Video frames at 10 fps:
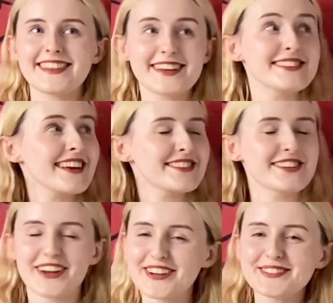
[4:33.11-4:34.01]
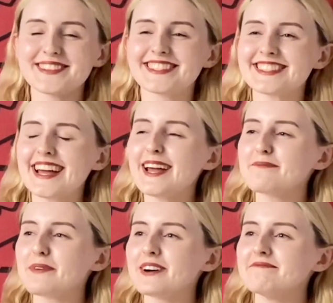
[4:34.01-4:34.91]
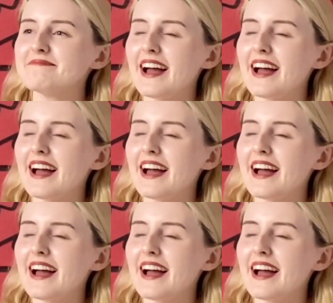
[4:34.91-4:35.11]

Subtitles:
This actually hurts me to say it, but